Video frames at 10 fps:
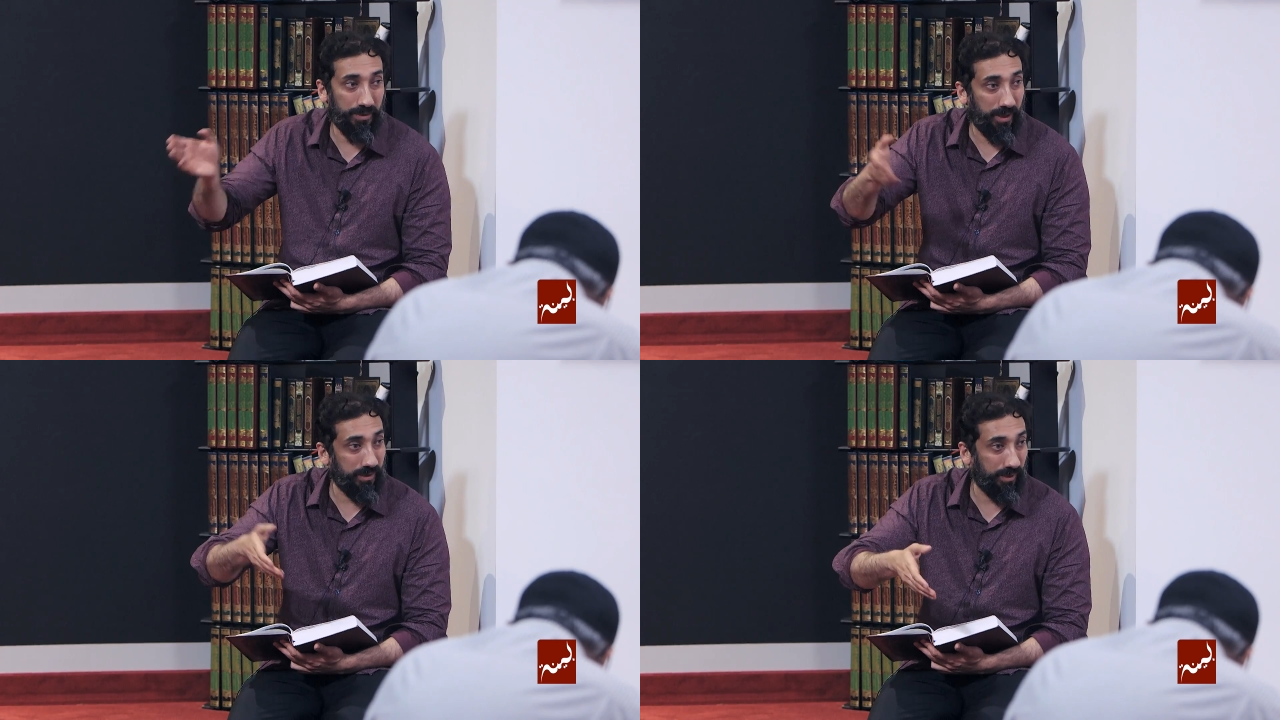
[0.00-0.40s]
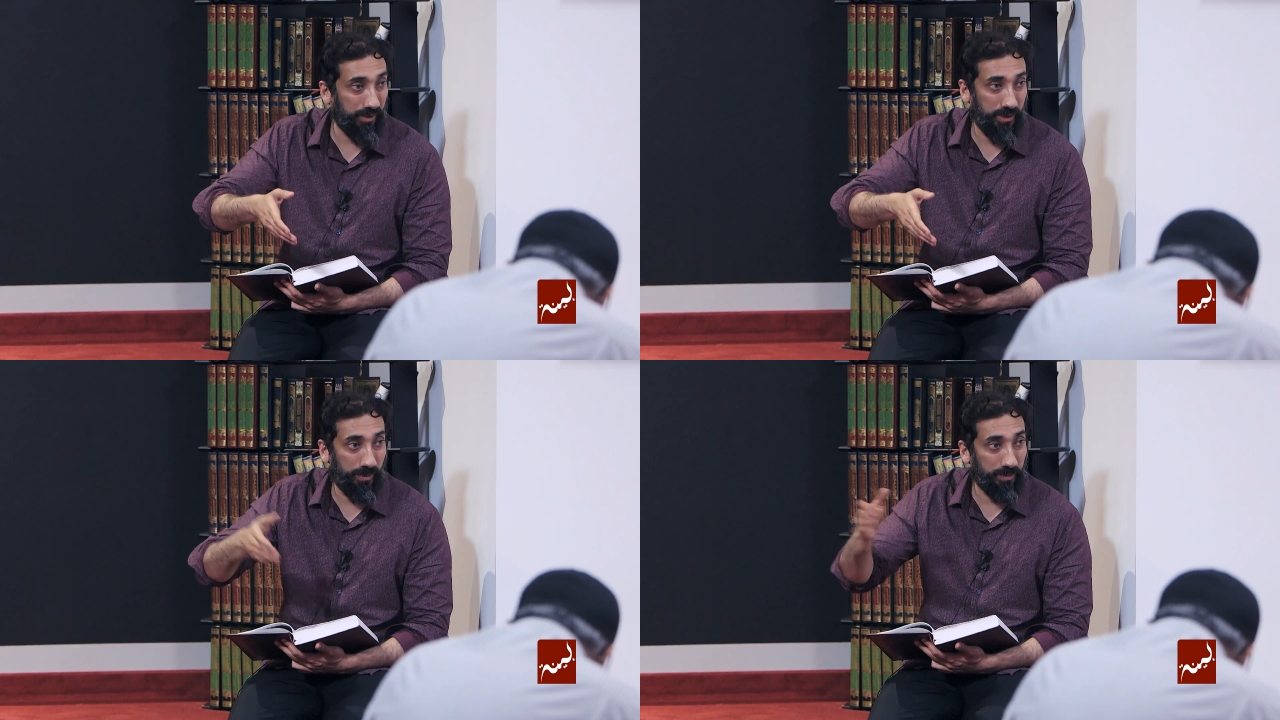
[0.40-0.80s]
not
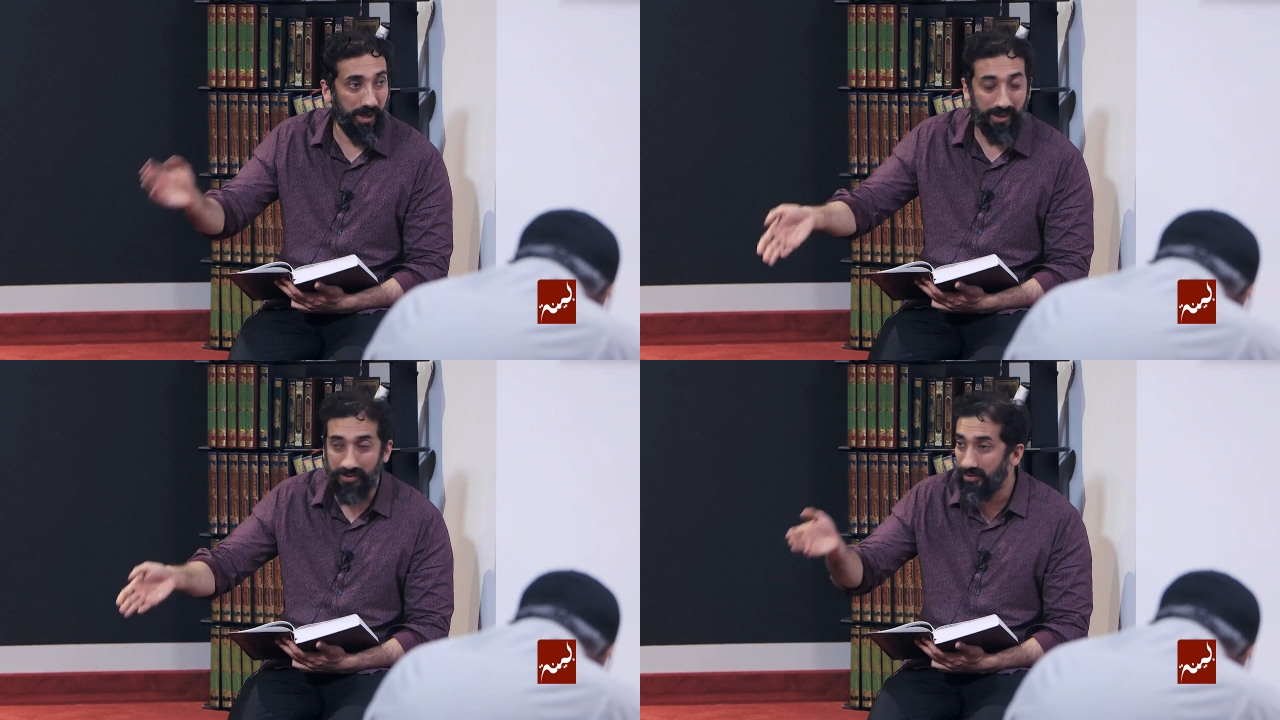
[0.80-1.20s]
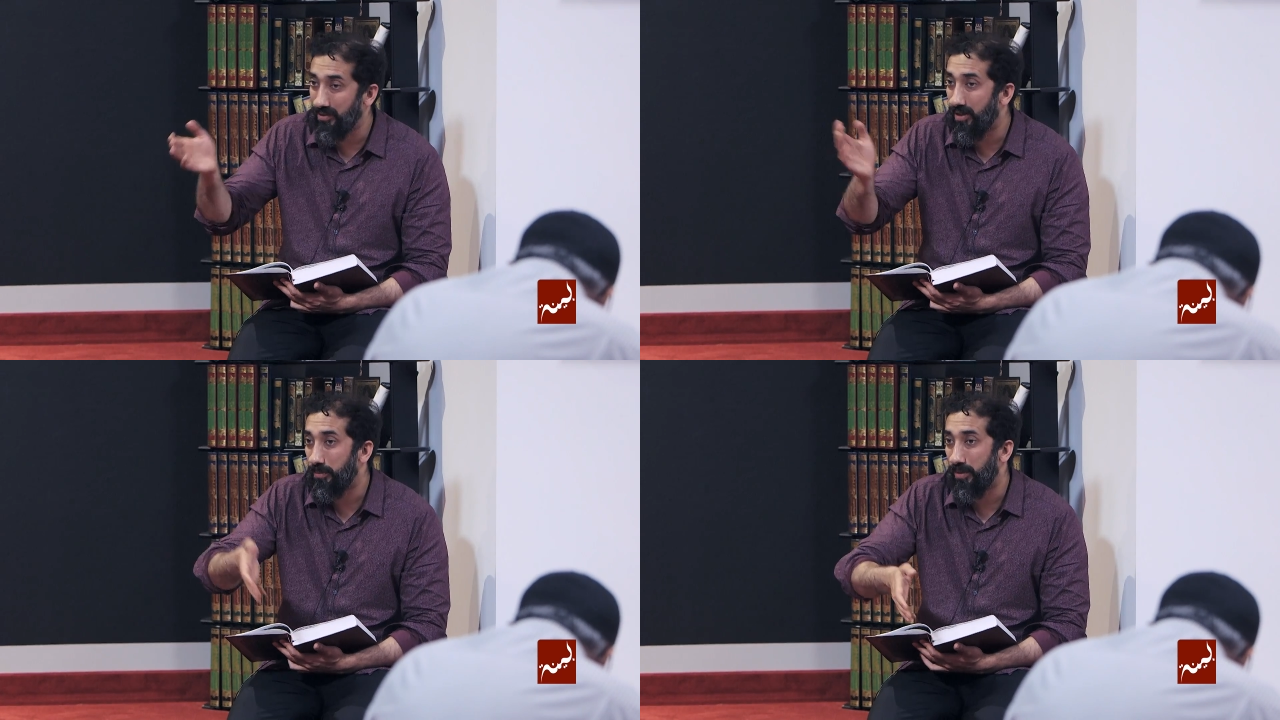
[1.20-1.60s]
knowledgeable,
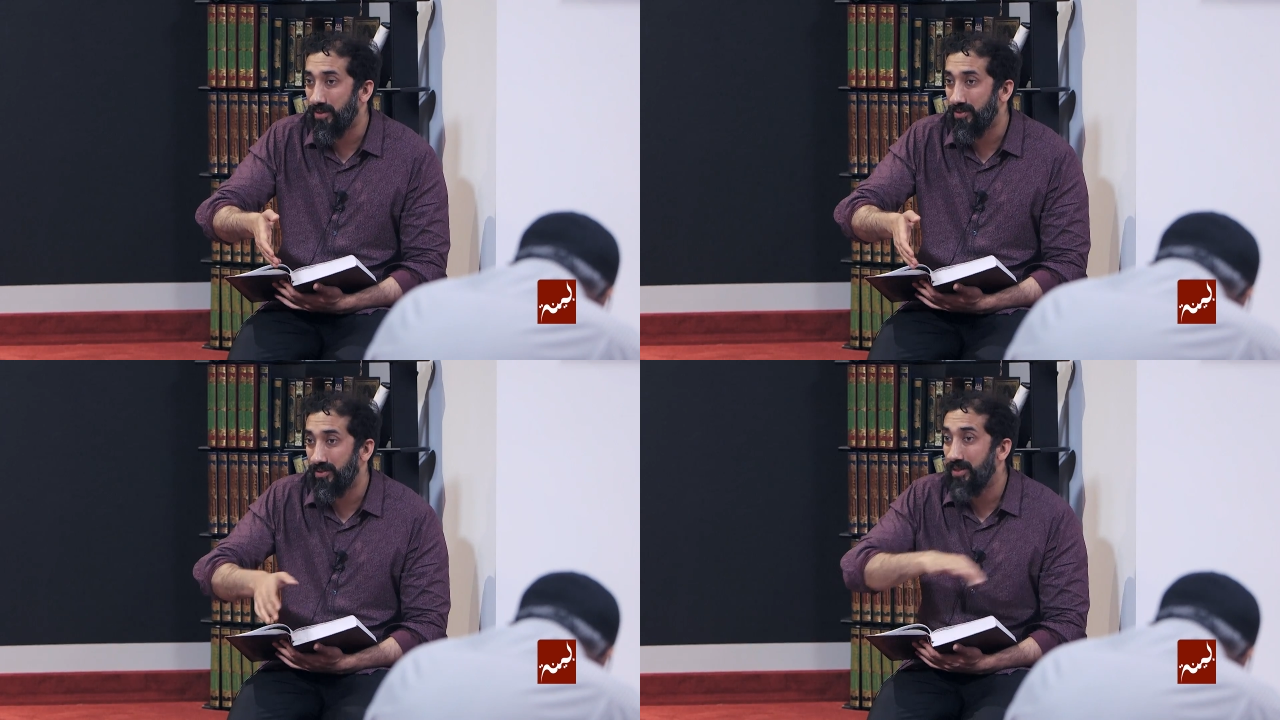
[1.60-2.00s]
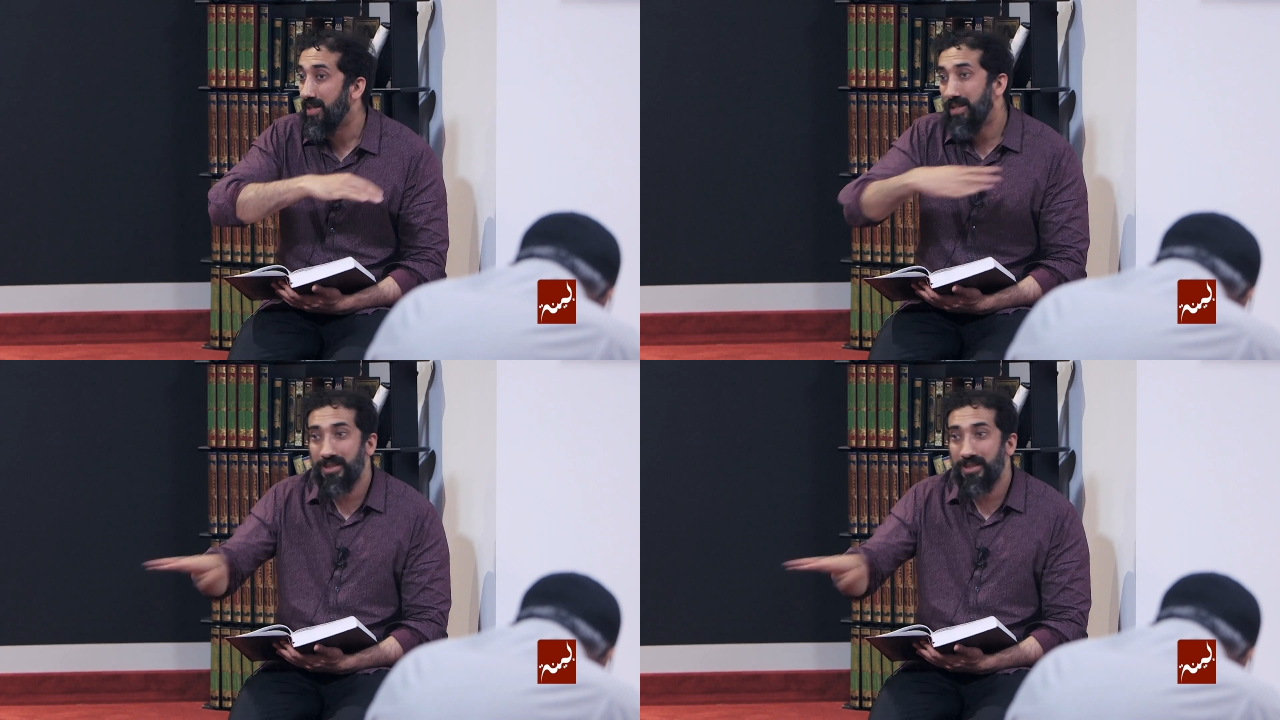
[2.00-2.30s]
practicing, not practicing.